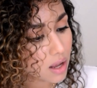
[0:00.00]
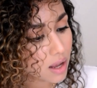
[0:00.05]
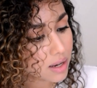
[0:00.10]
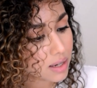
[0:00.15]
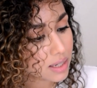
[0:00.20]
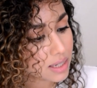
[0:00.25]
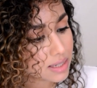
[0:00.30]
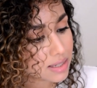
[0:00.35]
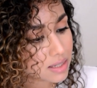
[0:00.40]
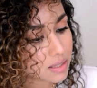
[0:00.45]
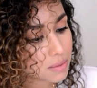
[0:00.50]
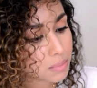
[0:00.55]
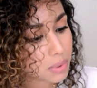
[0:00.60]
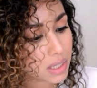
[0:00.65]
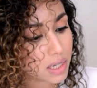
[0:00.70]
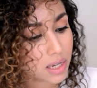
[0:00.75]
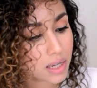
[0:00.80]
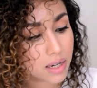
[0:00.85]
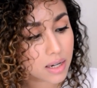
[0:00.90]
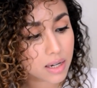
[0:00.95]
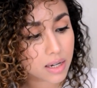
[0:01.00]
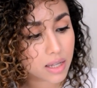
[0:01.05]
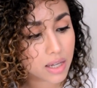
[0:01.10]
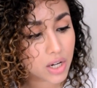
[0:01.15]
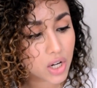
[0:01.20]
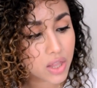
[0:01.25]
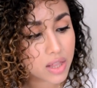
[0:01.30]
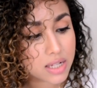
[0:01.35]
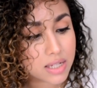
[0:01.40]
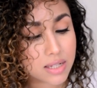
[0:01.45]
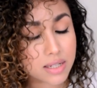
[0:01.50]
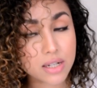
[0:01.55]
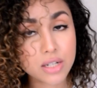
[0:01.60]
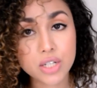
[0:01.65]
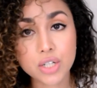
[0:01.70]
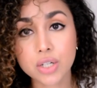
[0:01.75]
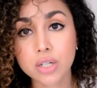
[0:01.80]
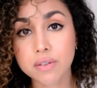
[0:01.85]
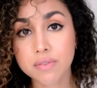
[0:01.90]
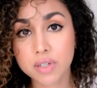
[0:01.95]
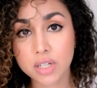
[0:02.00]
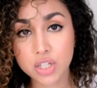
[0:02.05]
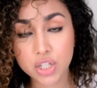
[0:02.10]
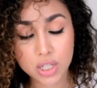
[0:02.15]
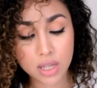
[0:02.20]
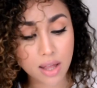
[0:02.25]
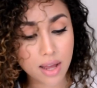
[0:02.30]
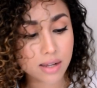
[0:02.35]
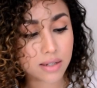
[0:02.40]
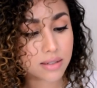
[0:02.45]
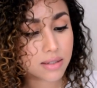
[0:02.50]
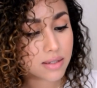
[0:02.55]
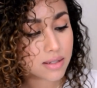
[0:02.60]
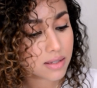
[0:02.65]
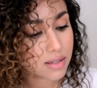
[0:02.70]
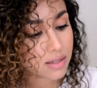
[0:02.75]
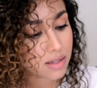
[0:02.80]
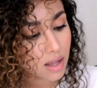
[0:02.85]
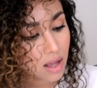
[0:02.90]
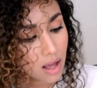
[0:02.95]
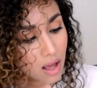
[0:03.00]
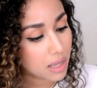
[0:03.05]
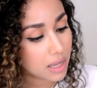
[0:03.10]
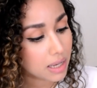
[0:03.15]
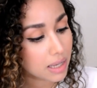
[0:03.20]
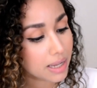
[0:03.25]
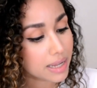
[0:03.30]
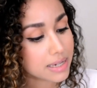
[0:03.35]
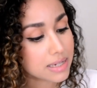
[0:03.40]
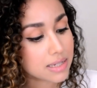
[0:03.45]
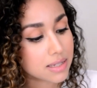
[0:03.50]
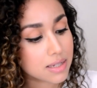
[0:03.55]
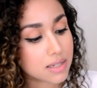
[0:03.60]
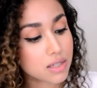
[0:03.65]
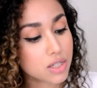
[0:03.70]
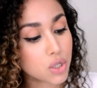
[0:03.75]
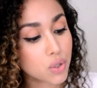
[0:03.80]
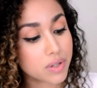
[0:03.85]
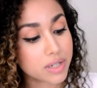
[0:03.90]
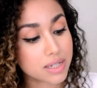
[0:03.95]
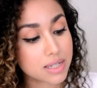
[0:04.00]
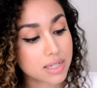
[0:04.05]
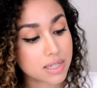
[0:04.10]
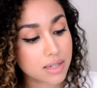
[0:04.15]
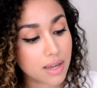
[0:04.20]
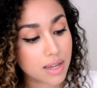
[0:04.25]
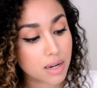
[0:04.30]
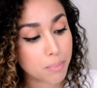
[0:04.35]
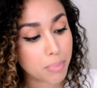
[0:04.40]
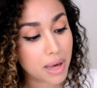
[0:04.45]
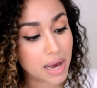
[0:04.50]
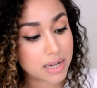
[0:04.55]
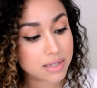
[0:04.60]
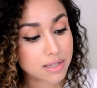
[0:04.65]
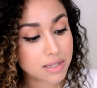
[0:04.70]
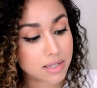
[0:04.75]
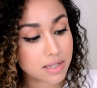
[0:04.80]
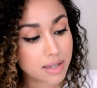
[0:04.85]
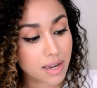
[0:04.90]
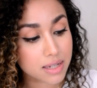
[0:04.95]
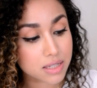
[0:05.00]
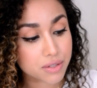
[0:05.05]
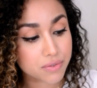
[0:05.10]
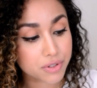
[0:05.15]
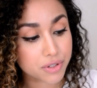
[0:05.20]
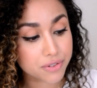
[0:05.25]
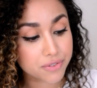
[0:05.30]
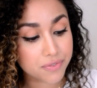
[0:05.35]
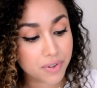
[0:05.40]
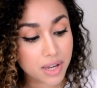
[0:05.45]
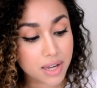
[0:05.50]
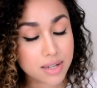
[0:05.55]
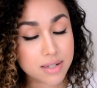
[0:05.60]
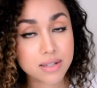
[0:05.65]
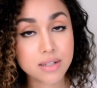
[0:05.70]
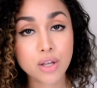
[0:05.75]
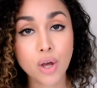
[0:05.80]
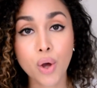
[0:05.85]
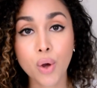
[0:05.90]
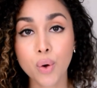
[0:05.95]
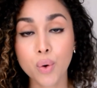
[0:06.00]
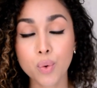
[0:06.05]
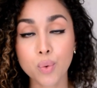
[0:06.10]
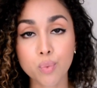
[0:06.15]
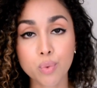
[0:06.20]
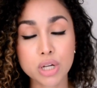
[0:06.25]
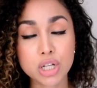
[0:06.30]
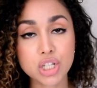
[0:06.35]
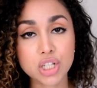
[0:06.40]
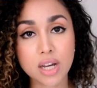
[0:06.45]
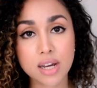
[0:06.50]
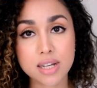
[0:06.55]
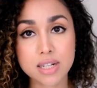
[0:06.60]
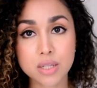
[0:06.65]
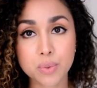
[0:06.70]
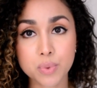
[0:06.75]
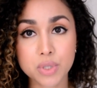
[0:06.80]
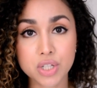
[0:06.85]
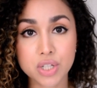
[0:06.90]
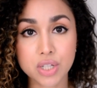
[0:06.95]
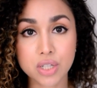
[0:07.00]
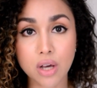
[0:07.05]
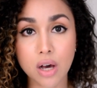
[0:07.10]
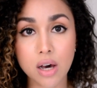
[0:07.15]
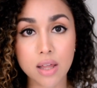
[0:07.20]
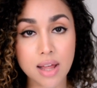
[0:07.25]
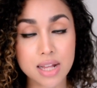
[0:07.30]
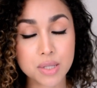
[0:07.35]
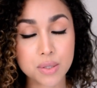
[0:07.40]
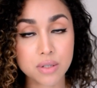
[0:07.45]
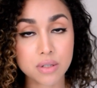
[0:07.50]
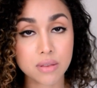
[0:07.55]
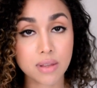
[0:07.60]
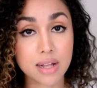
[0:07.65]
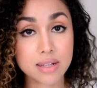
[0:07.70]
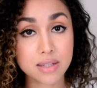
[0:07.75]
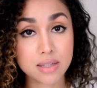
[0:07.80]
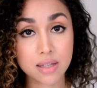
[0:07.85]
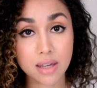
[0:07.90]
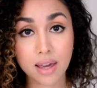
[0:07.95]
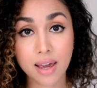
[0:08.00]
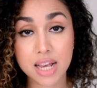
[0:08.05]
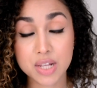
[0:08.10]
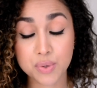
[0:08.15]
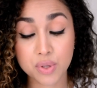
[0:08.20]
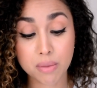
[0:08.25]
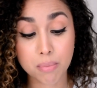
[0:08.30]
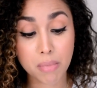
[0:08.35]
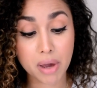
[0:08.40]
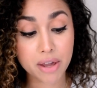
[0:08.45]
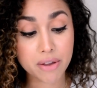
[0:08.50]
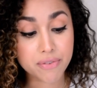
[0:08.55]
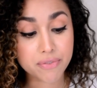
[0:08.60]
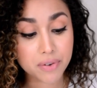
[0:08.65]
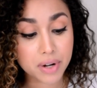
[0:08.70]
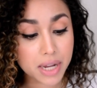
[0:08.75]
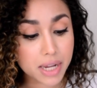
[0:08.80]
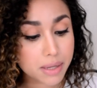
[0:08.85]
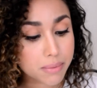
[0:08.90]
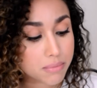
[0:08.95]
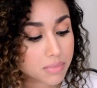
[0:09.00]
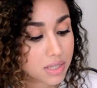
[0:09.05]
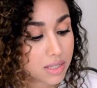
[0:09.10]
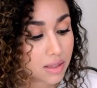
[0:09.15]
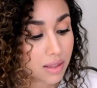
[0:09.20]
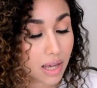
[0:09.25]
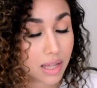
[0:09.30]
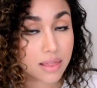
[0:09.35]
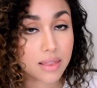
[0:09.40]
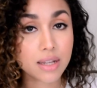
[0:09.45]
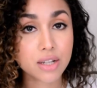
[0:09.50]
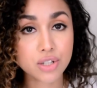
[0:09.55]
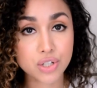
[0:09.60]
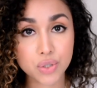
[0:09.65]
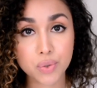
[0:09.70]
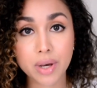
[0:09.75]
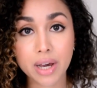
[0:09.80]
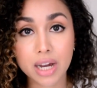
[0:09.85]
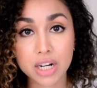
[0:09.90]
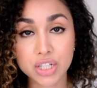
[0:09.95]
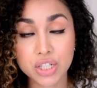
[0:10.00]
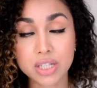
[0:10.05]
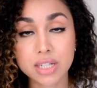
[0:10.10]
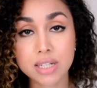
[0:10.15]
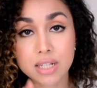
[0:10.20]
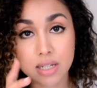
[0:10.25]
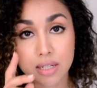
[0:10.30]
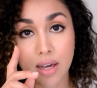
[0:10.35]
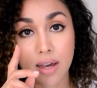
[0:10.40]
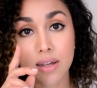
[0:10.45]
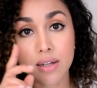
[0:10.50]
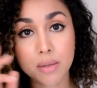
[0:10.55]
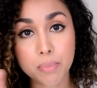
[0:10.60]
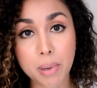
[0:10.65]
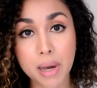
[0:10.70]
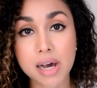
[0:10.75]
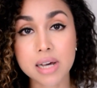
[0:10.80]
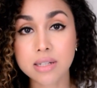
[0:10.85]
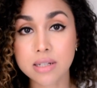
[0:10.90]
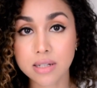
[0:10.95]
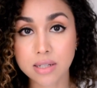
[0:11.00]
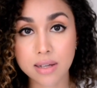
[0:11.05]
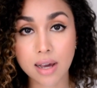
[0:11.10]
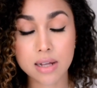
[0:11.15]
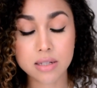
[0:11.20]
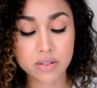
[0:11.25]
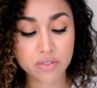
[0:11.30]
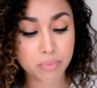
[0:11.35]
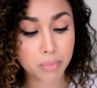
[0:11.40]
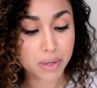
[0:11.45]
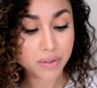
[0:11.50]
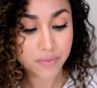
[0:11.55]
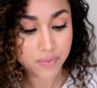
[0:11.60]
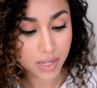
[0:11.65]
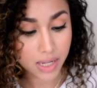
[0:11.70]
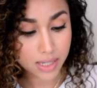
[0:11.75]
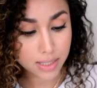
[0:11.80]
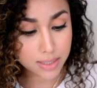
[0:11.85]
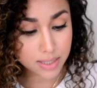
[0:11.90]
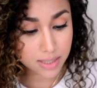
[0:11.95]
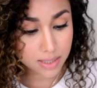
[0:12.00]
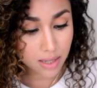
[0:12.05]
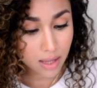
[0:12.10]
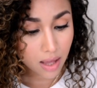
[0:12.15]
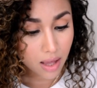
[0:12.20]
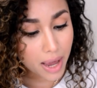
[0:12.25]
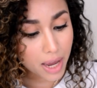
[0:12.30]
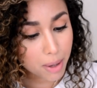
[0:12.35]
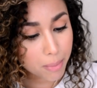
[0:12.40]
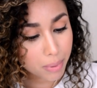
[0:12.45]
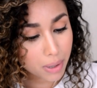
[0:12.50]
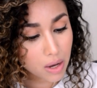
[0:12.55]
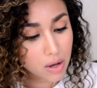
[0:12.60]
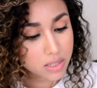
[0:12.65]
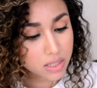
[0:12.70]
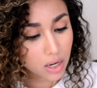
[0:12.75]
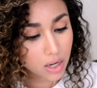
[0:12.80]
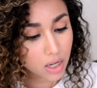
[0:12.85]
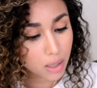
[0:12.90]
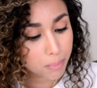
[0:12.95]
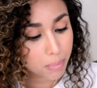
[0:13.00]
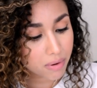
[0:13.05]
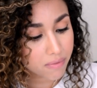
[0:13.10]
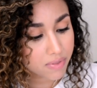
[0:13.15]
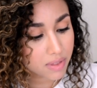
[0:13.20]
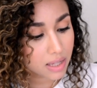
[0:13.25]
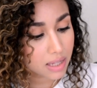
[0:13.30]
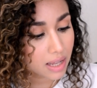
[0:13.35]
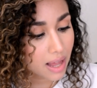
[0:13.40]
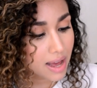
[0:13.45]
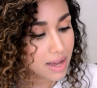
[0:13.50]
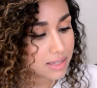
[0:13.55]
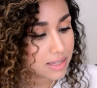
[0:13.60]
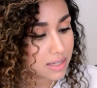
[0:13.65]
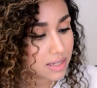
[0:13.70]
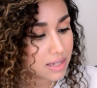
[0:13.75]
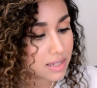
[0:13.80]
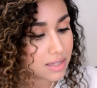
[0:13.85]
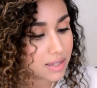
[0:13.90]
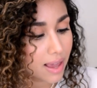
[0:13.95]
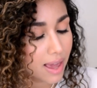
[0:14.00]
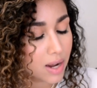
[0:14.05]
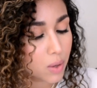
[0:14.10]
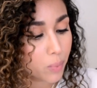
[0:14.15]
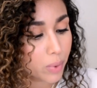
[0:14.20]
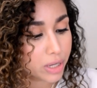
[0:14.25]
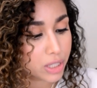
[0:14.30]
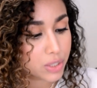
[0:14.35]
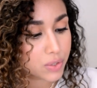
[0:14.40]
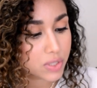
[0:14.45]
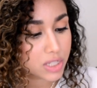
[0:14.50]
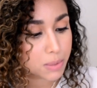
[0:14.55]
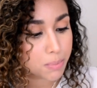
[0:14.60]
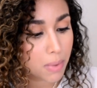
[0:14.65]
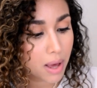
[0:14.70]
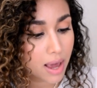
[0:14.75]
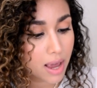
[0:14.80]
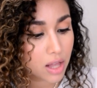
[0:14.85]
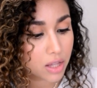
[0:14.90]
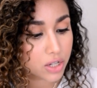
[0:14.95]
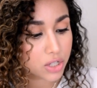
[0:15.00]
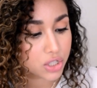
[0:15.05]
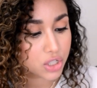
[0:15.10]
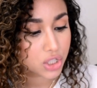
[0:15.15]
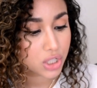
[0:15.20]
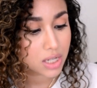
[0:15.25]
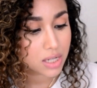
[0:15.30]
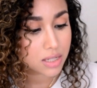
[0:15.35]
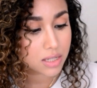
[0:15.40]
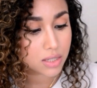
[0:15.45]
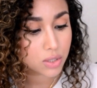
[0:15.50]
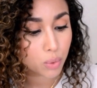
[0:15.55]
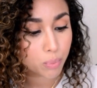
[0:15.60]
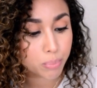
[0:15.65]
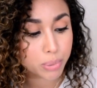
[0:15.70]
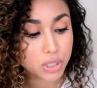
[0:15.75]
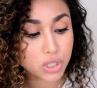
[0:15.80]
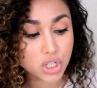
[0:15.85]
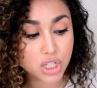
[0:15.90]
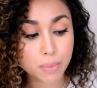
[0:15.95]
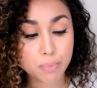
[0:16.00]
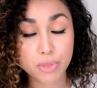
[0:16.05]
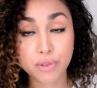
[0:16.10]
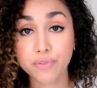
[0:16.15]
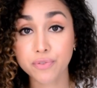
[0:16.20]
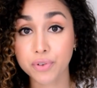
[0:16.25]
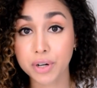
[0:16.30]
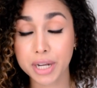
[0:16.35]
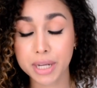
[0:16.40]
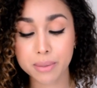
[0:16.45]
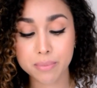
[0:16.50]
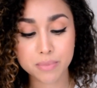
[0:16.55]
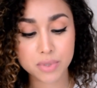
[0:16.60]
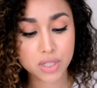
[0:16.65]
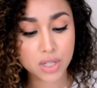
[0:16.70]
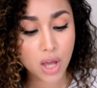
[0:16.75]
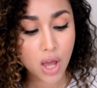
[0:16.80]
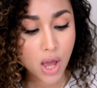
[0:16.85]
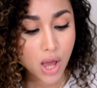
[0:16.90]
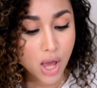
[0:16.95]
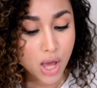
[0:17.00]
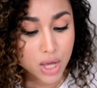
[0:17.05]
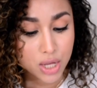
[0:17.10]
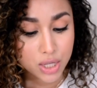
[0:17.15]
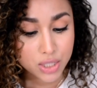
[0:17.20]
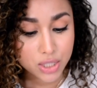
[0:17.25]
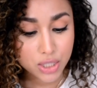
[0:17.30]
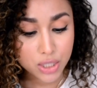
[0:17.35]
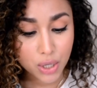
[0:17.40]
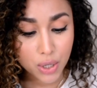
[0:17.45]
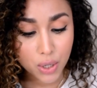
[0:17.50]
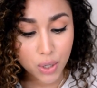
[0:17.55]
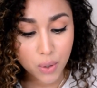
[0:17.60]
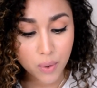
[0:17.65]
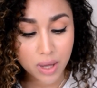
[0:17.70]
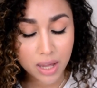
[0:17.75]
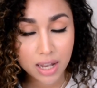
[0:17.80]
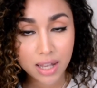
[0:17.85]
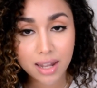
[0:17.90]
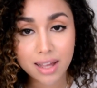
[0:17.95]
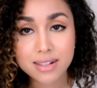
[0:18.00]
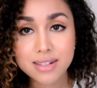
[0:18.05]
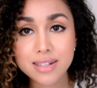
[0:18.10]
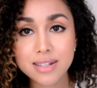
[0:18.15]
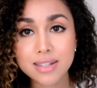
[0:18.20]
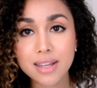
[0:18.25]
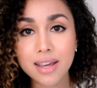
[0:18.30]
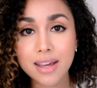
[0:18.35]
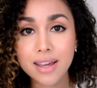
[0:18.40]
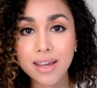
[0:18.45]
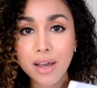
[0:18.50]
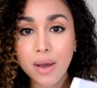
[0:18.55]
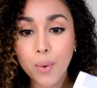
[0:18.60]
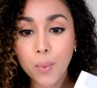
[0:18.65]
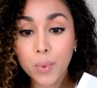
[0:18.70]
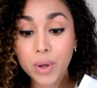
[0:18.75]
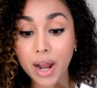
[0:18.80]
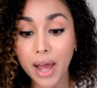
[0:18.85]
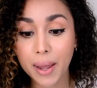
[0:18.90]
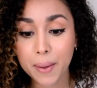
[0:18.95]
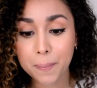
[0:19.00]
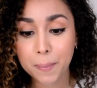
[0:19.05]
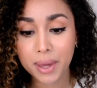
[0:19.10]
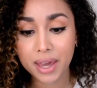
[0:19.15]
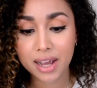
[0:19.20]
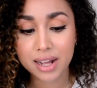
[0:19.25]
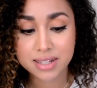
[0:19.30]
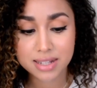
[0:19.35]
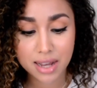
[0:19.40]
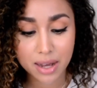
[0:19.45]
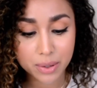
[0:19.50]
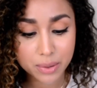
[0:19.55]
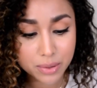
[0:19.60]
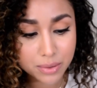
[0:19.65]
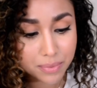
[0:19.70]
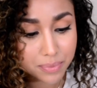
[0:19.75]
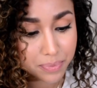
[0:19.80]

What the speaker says: need to be near the center of each lens. Lenses don't extend past the sides of your face, which, as we saw, that's the case with my frames, that they do actually extend past the sides of my face. Eyebrows are above the glasses, and when you smile, your cheeks don't push up the frames. So let's see what I picked out.